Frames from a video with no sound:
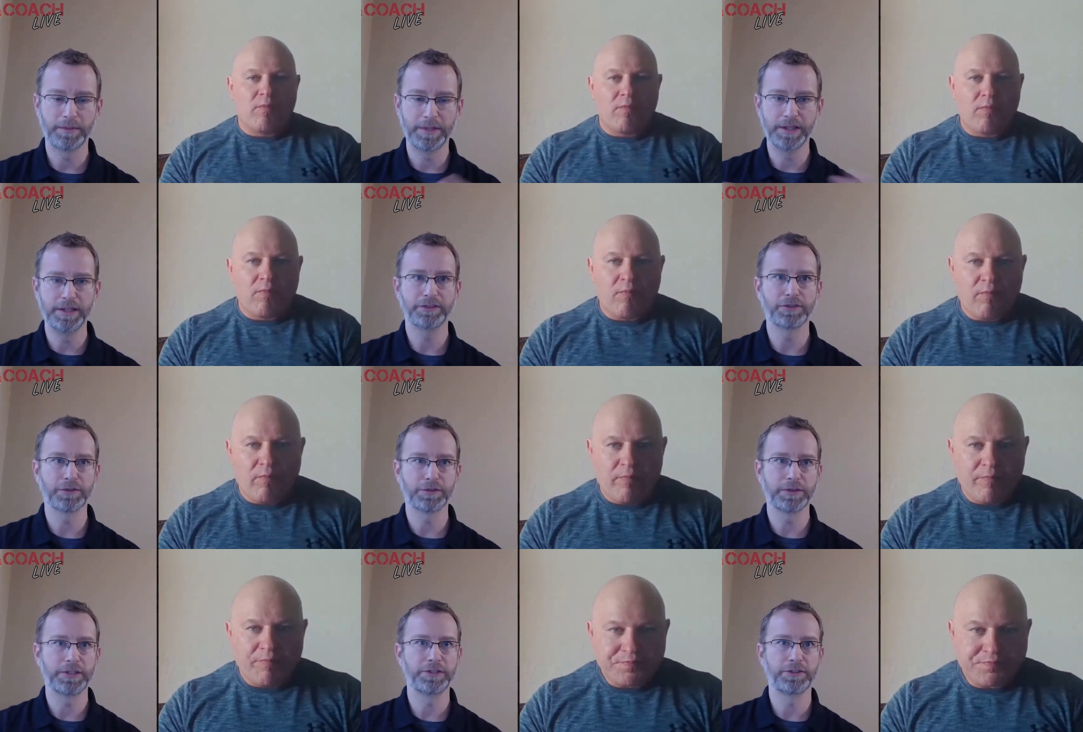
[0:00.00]
Speaker 1: I mean,
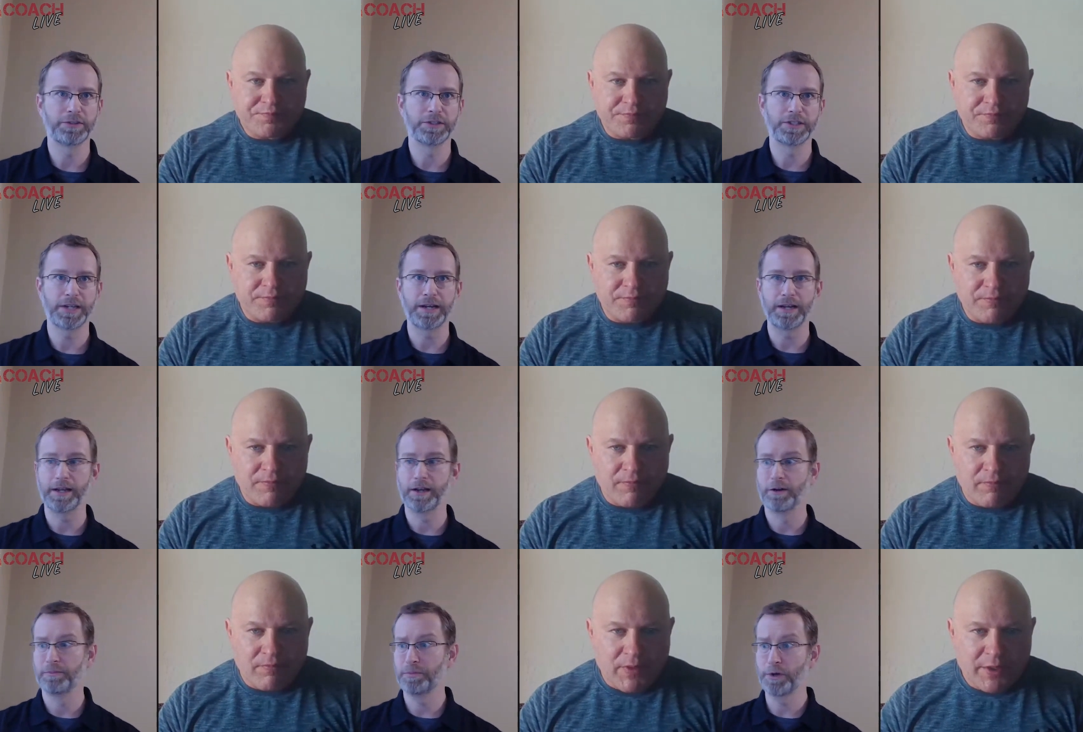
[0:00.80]
these are, these are designed
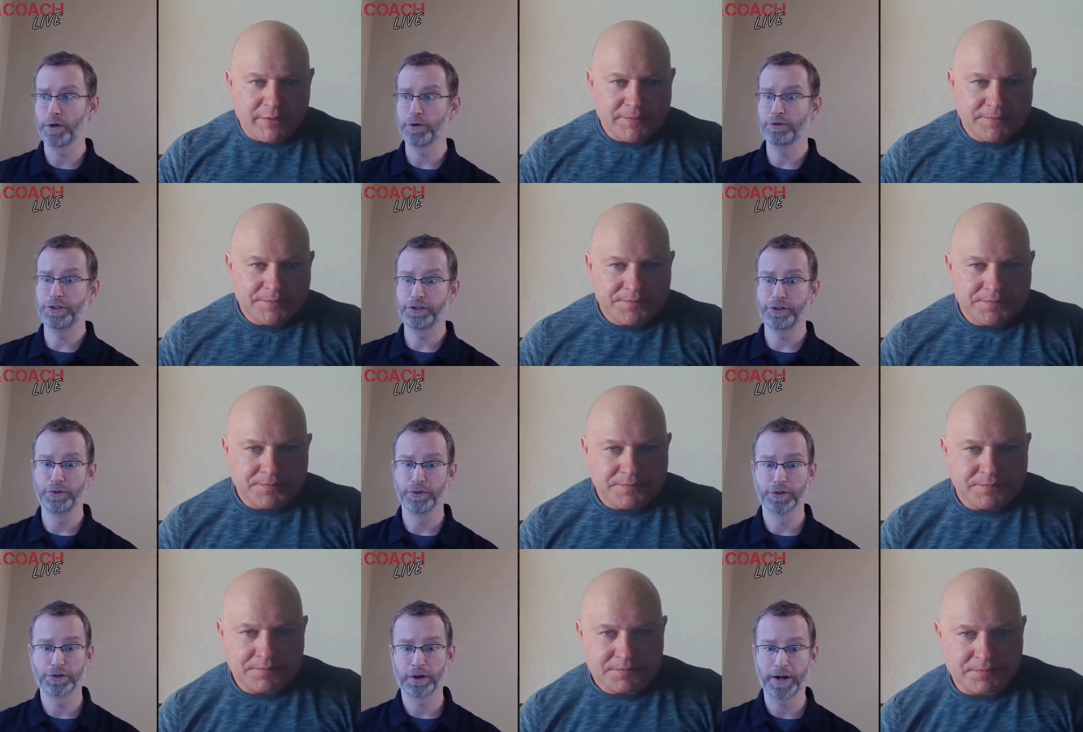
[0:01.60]
to help coaches
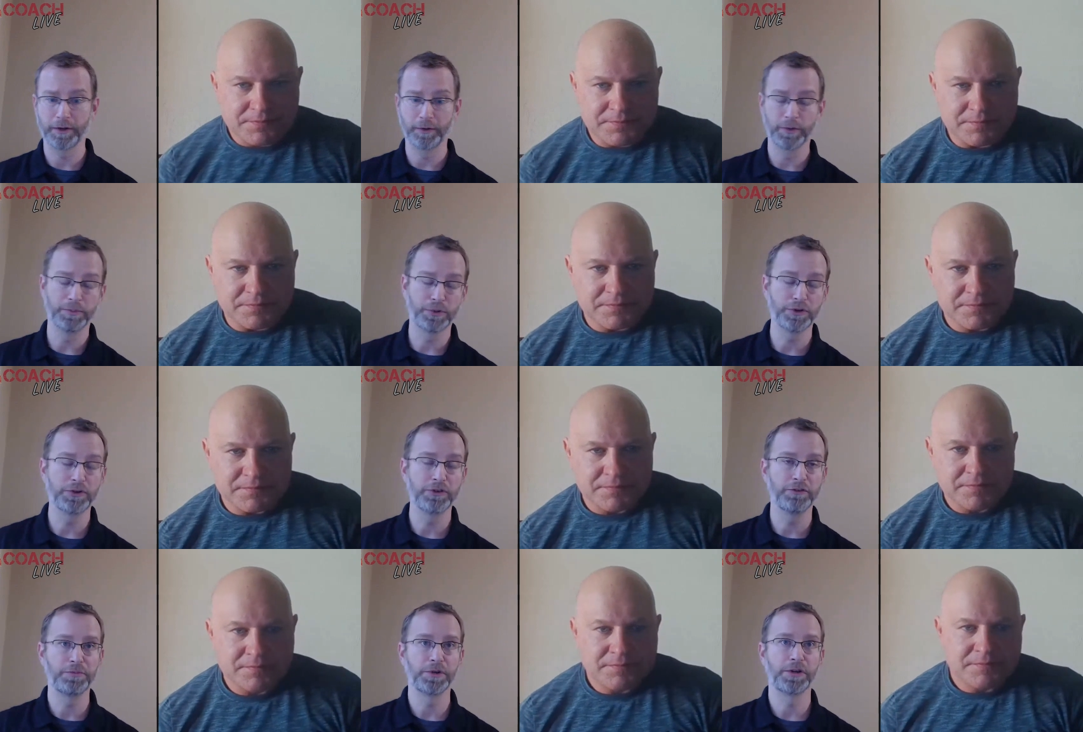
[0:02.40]
who are trying to
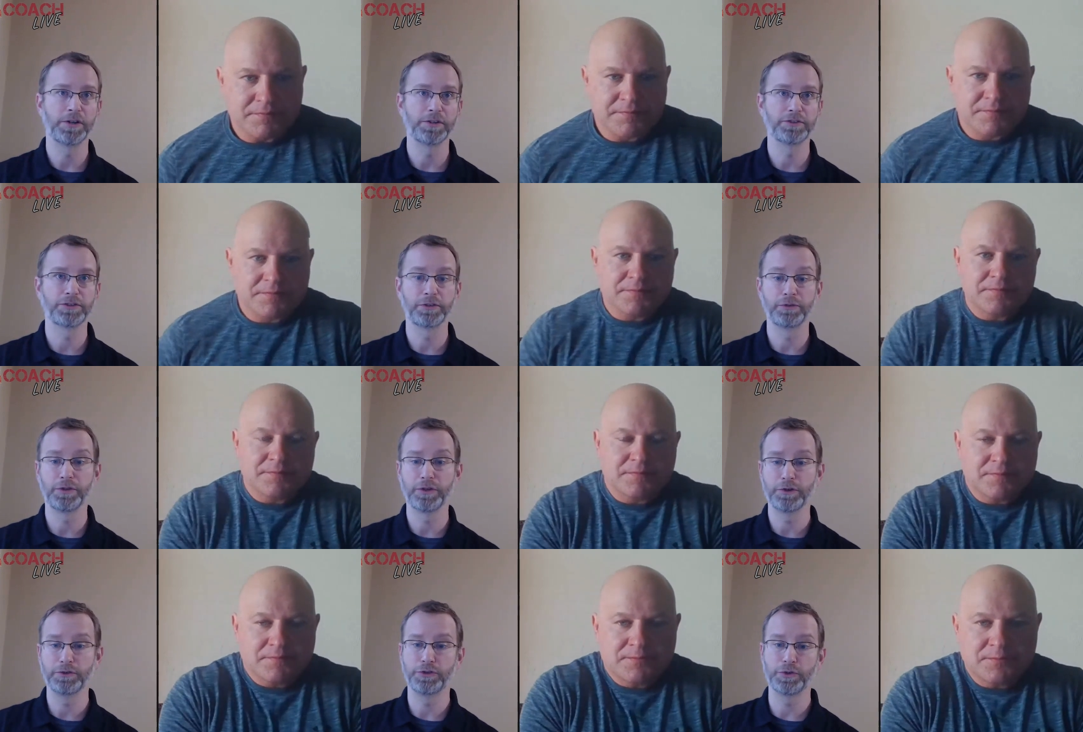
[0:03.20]
improve, but
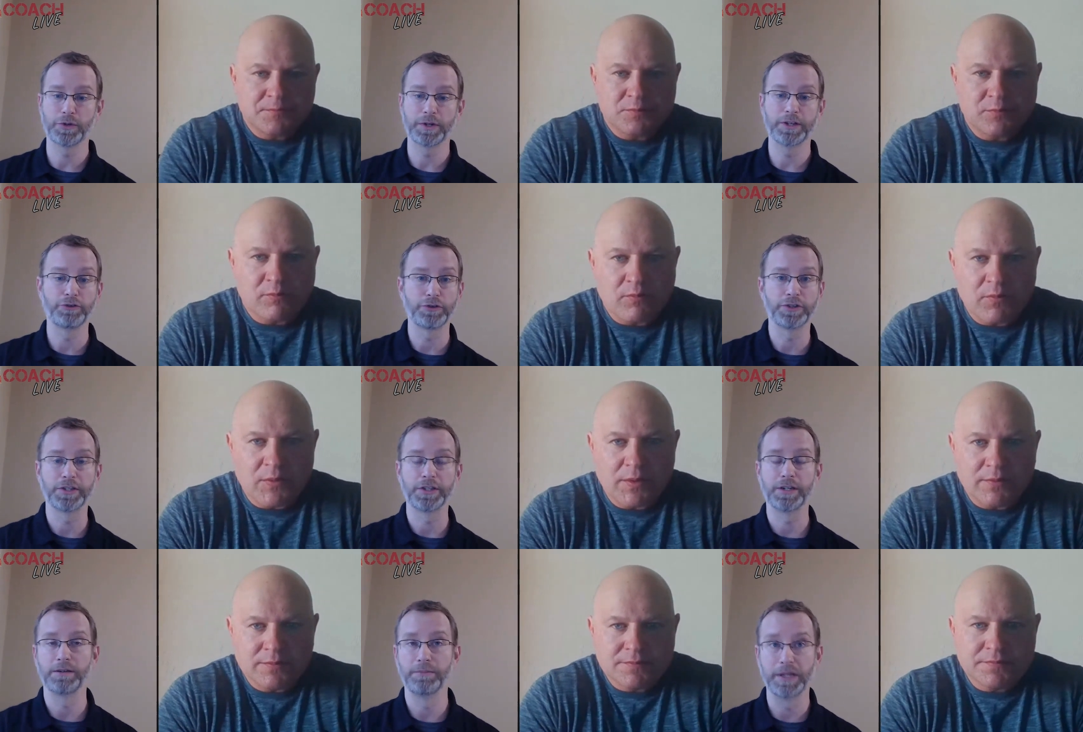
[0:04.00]
also those who are
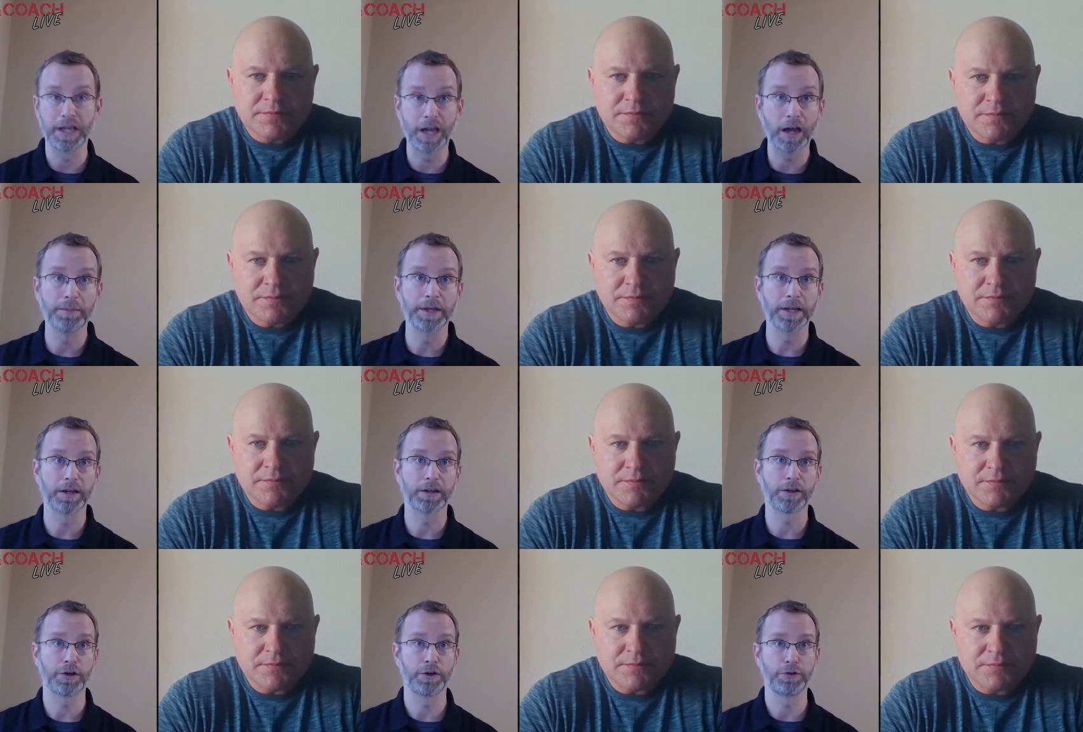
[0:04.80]
interested in
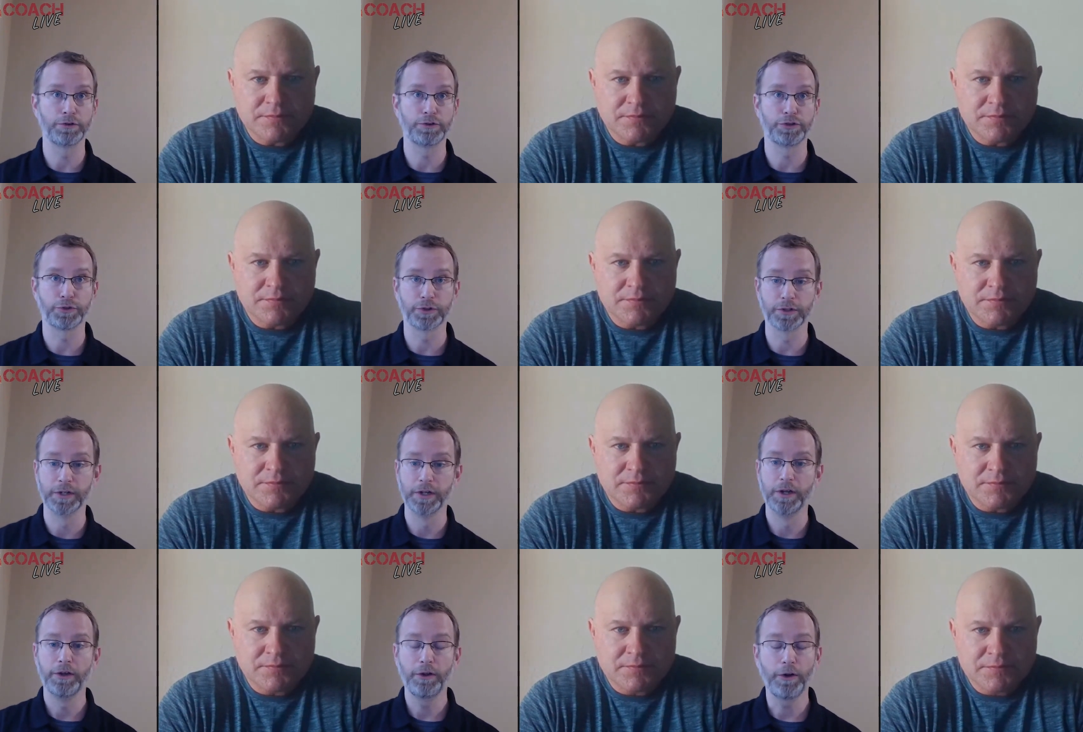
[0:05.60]
becoming a coach
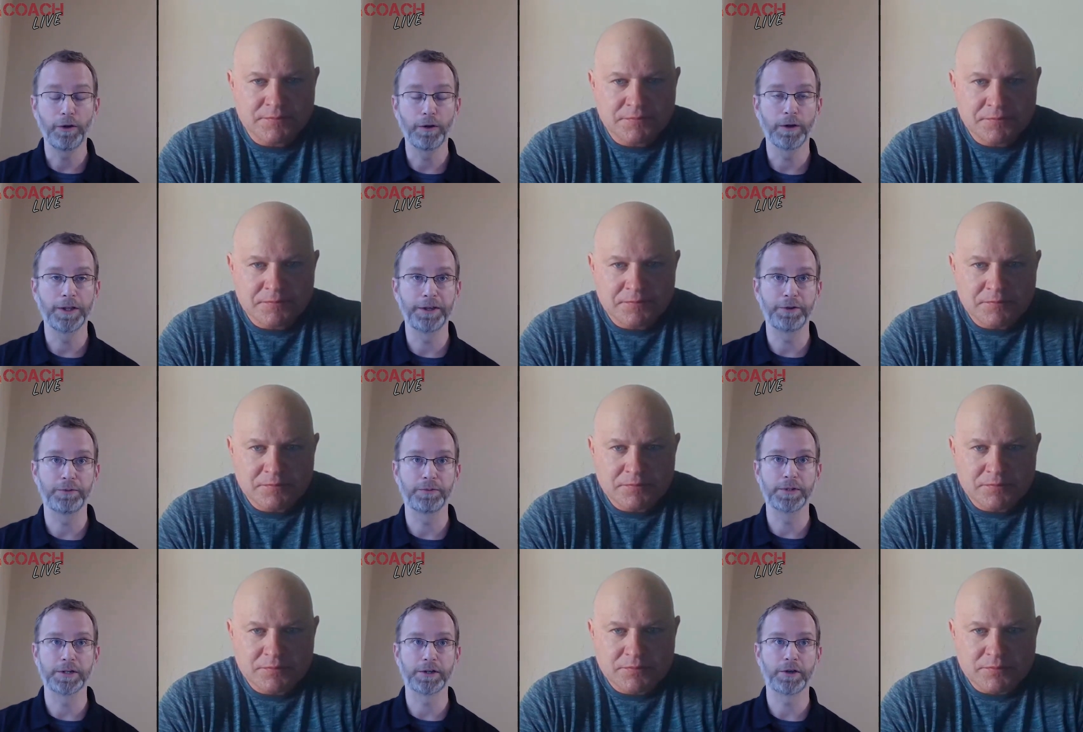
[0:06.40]
or early
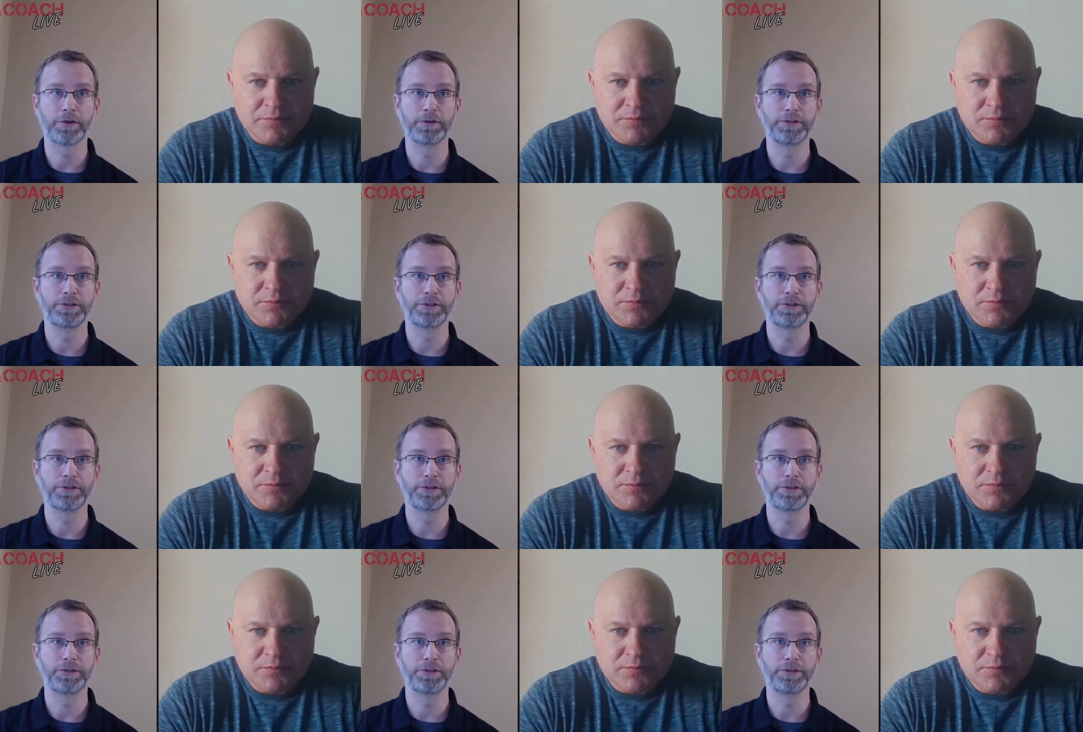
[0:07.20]
career